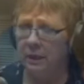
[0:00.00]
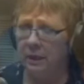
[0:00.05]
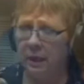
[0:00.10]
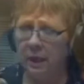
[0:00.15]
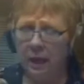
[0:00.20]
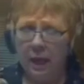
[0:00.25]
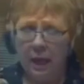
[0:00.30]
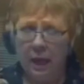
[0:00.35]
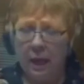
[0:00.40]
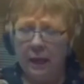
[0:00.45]

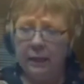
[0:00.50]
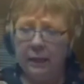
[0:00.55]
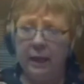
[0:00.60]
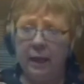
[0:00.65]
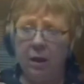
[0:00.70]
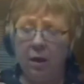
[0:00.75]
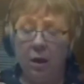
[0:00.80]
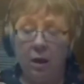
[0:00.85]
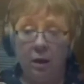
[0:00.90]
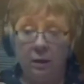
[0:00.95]
goodness me.
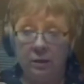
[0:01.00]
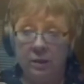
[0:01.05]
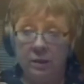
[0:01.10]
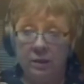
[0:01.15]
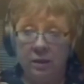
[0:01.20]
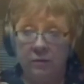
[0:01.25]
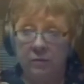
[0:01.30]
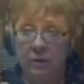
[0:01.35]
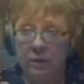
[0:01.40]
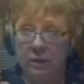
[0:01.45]

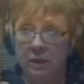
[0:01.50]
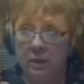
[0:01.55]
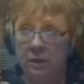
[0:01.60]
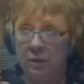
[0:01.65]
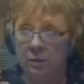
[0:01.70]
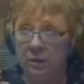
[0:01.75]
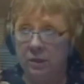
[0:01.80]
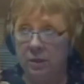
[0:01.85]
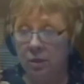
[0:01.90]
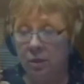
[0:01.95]
Now, I
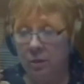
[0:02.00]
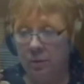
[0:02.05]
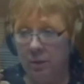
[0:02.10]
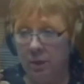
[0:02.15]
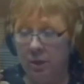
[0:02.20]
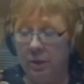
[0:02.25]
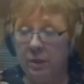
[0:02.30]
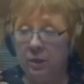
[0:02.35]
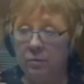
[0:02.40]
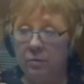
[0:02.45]
just have to
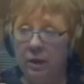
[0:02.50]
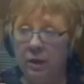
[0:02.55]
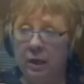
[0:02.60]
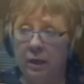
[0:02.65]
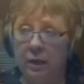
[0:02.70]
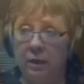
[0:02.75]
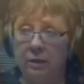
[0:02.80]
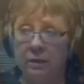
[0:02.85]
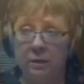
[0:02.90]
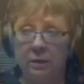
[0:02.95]
tell you, it's a
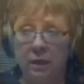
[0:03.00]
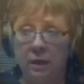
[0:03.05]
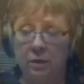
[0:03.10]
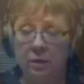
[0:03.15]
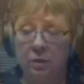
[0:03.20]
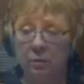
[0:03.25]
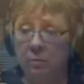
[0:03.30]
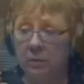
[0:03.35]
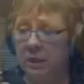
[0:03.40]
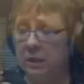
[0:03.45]
community
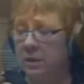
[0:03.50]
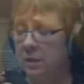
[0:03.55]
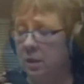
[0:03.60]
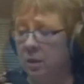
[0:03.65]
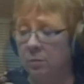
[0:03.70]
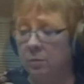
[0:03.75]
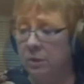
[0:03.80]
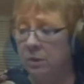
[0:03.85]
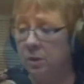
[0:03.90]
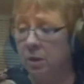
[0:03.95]
radio
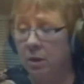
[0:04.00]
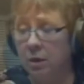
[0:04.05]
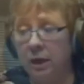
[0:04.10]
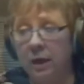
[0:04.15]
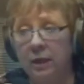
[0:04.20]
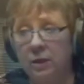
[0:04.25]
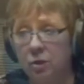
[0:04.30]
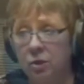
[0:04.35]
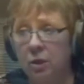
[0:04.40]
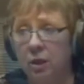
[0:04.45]
station, Mick,
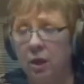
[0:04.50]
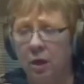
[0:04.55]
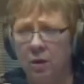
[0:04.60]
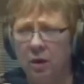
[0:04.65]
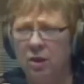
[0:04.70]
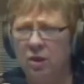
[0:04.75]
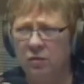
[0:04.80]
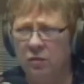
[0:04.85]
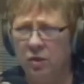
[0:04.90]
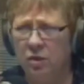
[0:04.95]
so I'm
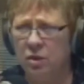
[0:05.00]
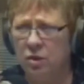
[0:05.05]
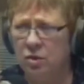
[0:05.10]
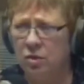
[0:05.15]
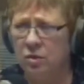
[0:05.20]
sorry, as you